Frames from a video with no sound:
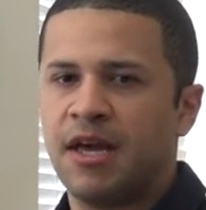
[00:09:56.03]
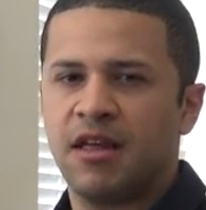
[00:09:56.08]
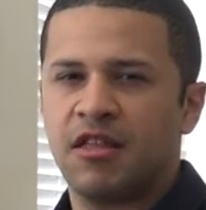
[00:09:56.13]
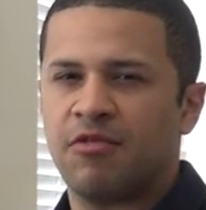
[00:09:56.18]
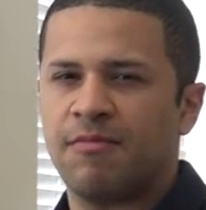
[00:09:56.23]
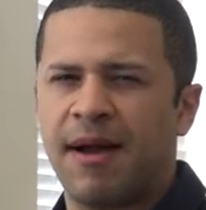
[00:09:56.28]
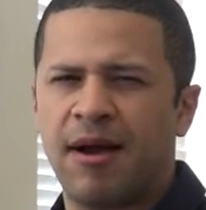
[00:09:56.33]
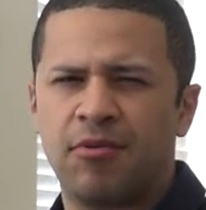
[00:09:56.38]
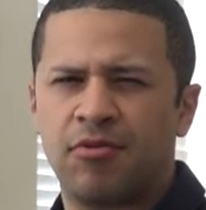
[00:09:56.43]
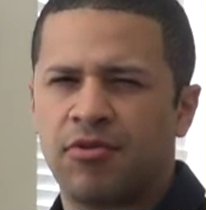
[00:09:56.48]

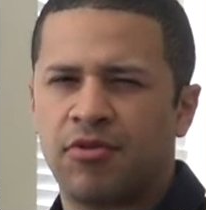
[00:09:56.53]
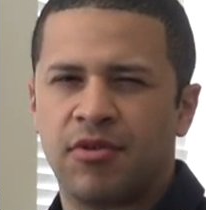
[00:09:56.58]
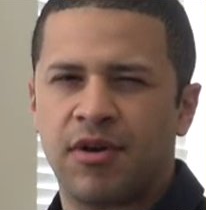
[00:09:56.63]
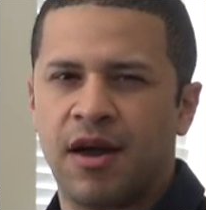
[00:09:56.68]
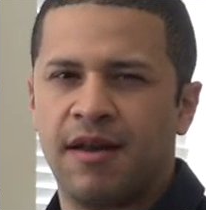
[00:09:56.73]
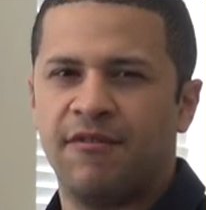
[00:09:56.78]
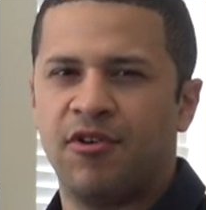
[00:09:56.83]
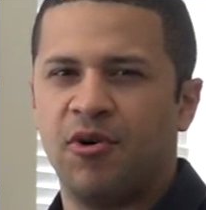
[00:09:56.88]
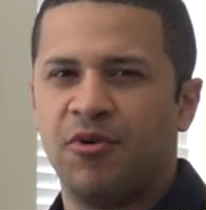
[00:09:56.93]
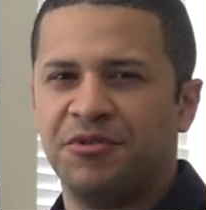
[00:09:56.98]
Smaug's
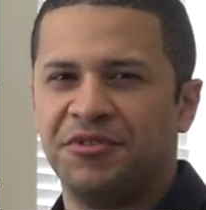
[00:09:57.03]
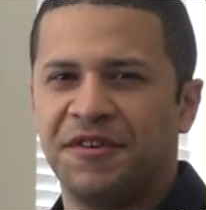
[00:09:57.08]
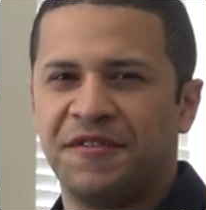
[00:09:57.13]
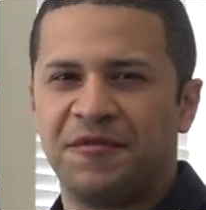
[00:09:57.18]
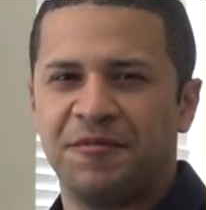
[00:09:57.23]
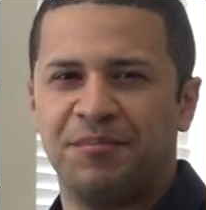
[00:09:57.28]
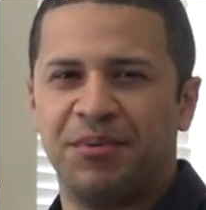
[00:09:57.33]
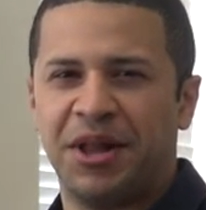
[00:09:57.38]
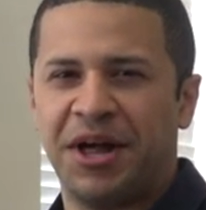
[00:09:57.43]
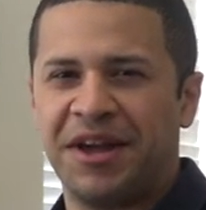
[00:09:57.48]
kind of a whole
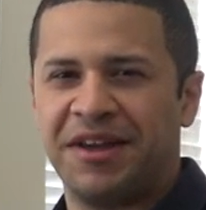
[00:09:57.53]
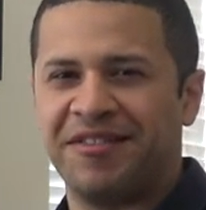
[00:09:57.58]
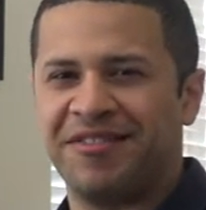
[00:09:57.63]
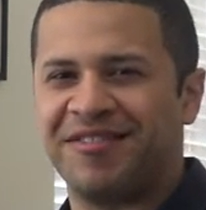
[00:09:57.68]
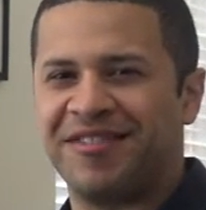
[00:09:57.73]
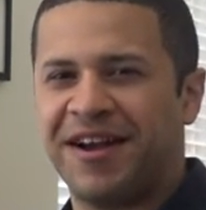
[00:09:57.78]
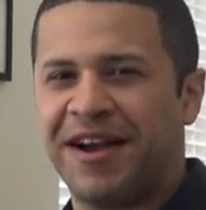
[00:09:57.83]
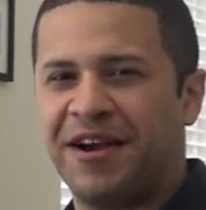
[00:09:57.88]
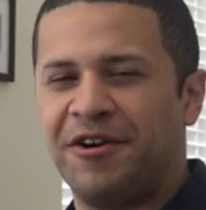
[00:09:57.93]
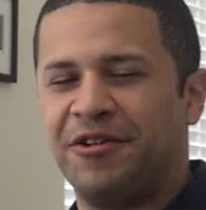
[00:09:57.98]
different playing
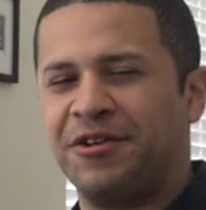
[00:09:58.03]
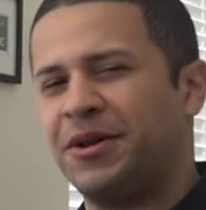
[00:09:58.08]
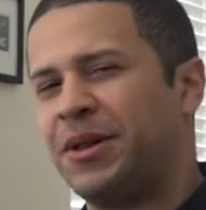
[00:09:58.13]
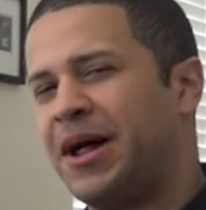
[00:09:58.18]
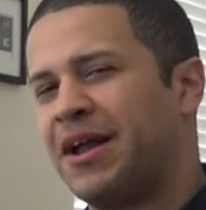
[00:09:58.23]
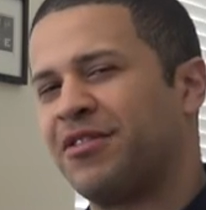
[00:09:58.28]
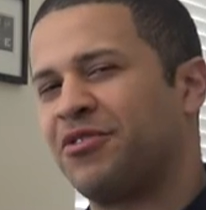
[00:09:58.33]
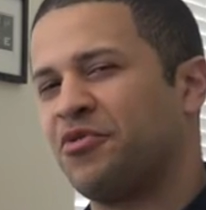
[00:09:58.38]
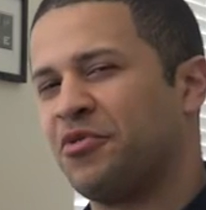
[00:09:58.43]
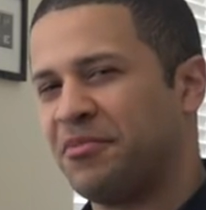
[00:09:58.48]
style, and a
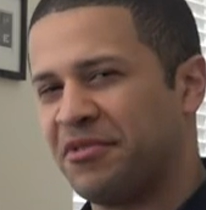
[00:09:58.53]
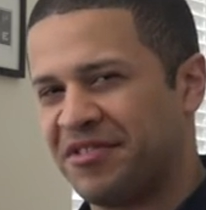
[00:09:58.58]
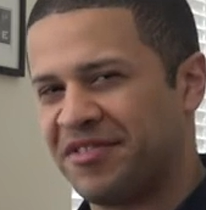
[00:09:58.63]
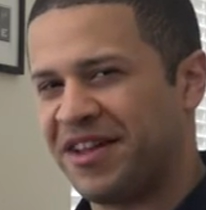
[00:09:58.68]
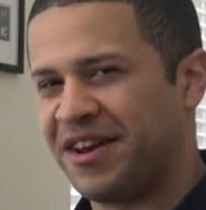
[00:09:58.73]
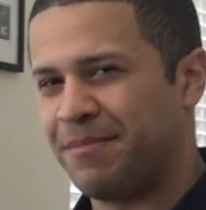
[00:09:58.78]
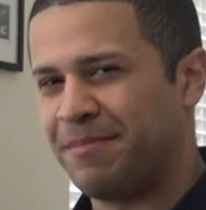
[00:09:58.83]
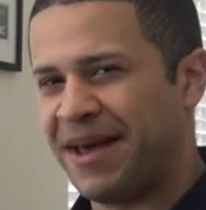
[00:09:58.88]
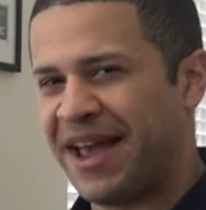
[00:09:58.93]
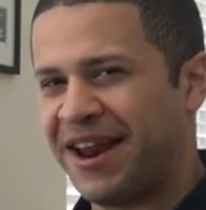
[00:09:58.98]
lot of tournaments
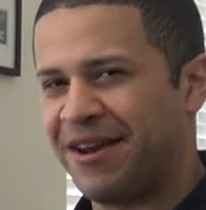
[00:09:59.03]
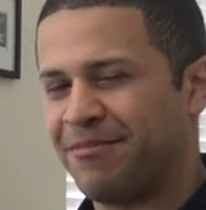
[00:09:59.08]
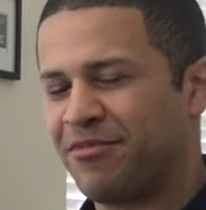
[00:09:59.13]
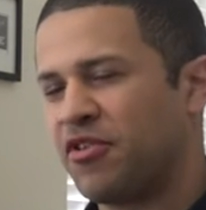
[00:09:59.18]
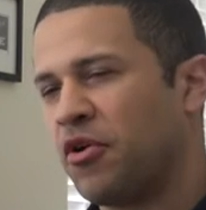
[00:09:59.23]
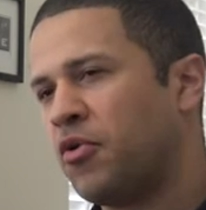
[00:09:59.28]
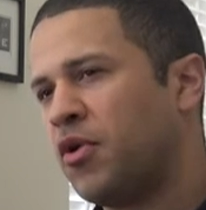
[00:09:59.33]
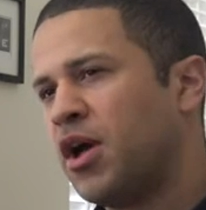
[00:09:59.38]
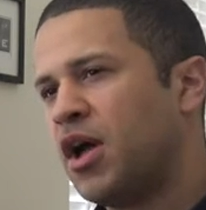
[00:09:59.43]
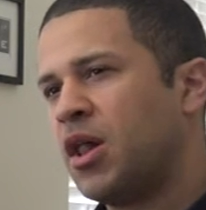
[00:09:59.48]
tend to ban him.
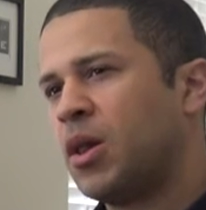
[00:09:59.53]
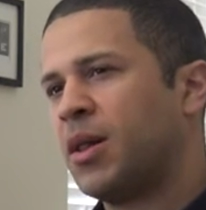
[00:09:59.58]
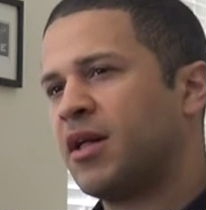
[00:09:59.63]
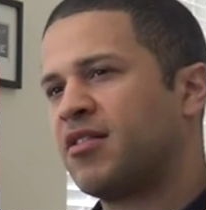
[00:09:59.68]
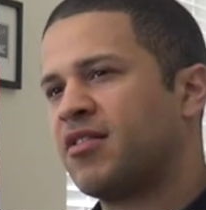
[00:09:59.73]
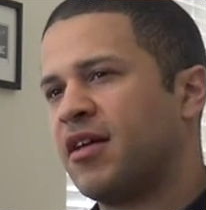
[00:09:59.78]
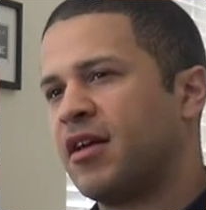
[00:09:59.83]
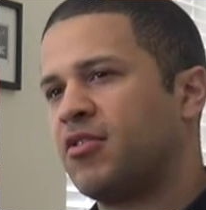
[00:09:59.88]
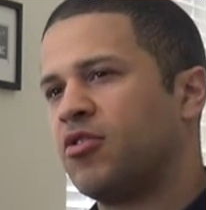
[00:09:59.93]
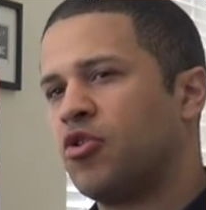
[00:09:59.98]
So
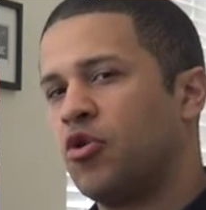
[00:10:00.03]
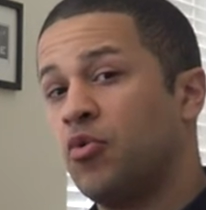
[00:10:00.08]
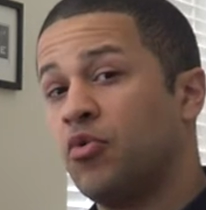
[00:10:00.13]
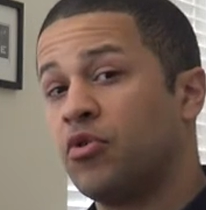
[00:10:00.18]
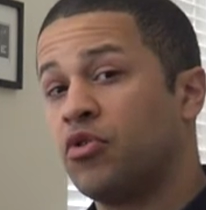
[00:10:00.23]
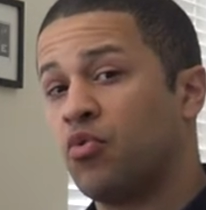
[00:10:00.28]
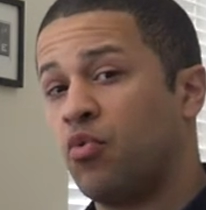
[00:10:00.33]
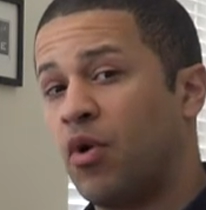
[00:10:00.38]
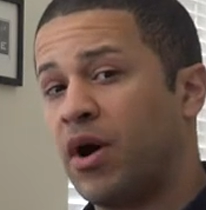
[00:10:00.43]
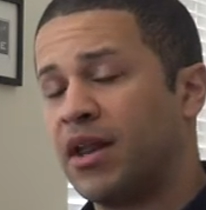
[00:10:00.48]
let's say 2
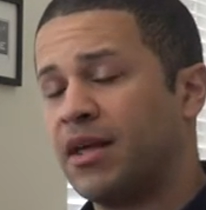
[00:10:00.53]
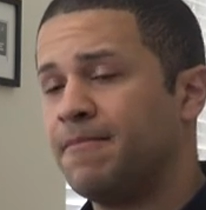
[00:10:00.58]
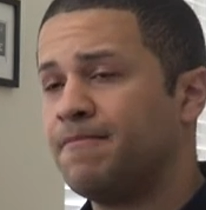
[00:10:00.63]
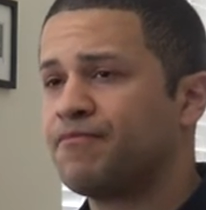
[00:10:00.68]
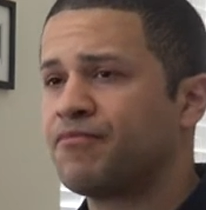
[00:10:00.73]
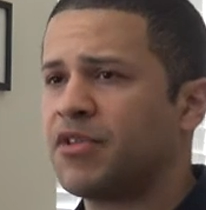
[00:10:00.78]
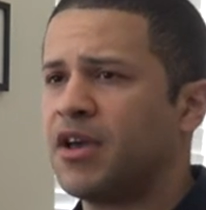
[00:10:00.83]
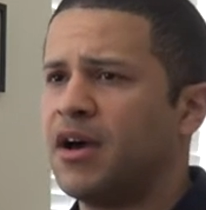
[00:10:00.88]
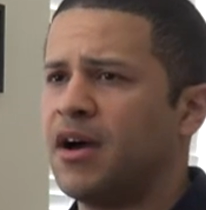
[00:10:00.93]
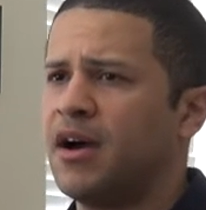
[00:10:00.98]
to 20,
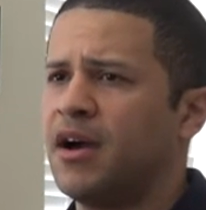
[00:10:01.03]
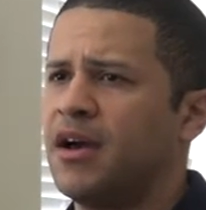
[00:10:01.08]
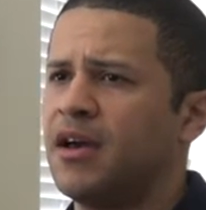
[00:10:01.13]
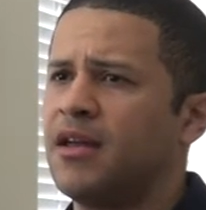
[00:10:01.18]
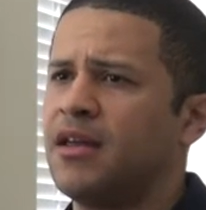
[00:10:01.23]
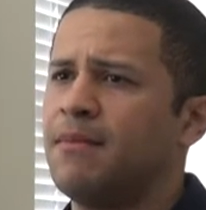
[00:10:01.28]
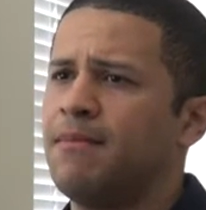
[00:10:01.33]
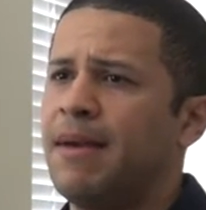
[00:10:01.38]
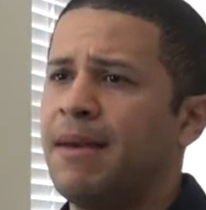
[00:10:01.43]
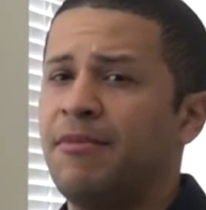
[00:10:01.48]

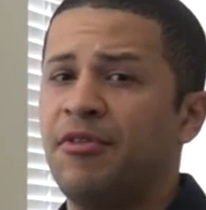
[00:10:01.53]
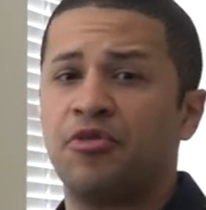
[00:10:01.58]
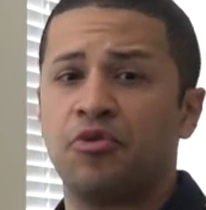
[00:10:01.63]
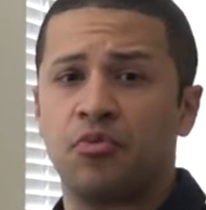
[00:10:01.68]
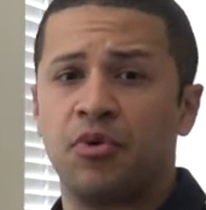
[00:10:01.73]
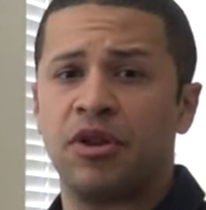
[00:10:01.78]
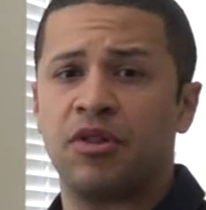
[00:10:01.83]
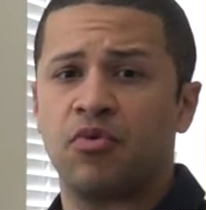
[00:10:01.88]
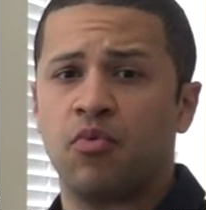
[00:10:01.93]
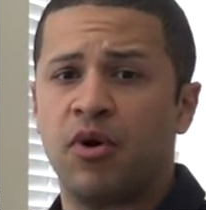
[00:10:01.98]
and maybe
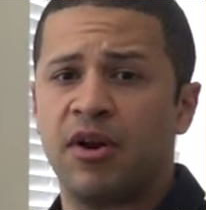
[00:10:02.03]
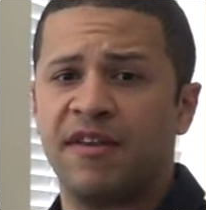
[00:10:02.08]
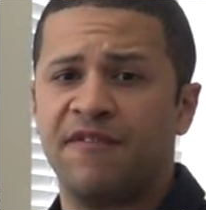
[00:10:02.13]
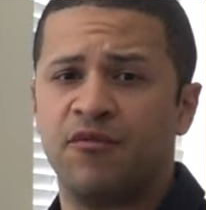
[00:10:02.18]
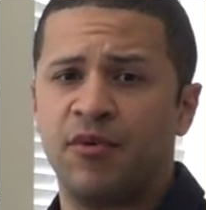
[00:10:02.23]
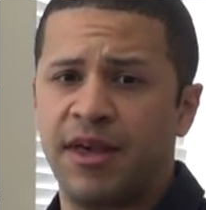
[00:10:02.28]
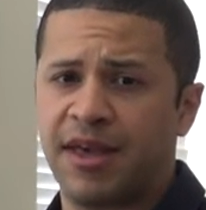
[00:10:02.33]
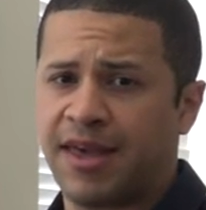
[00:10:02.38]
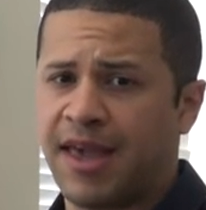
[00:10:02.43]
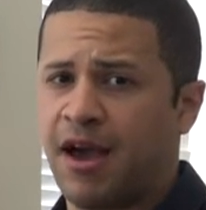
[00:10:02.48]
3 to 20
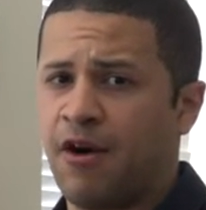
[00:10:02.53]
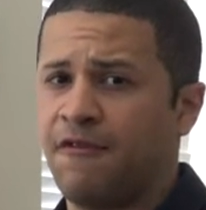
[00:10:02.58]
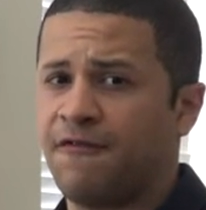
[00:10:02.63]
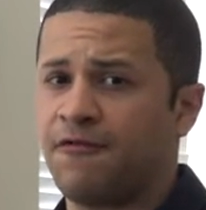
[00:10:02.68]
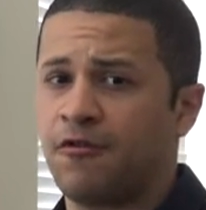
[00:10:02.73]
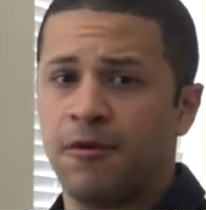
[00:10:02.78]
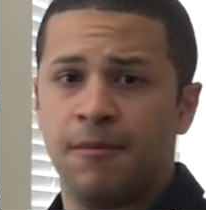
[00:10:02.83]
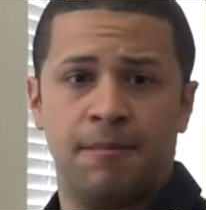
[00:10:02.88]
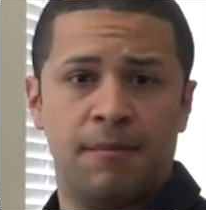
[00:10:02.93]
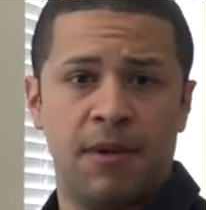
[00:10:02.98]
if we account for